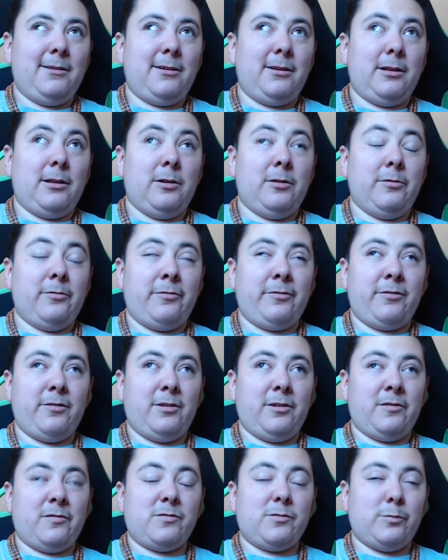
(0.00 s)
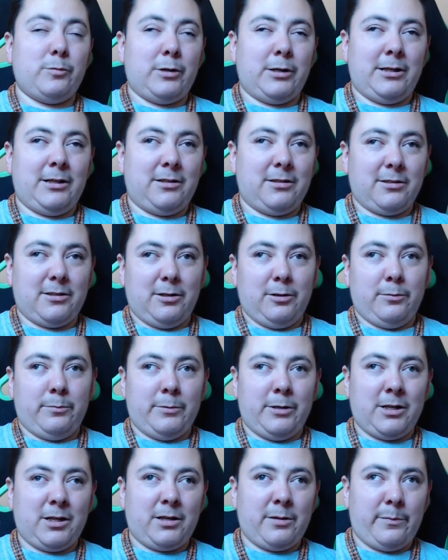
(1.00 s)
if you wanted to go
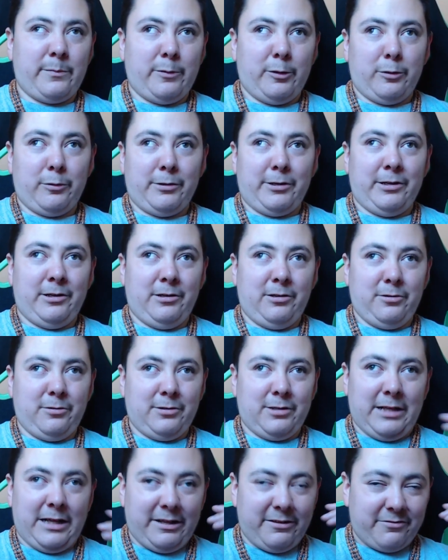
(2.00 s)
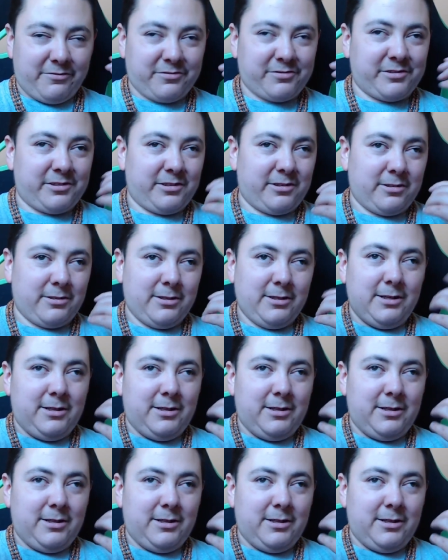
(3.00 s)
monk mode and do that for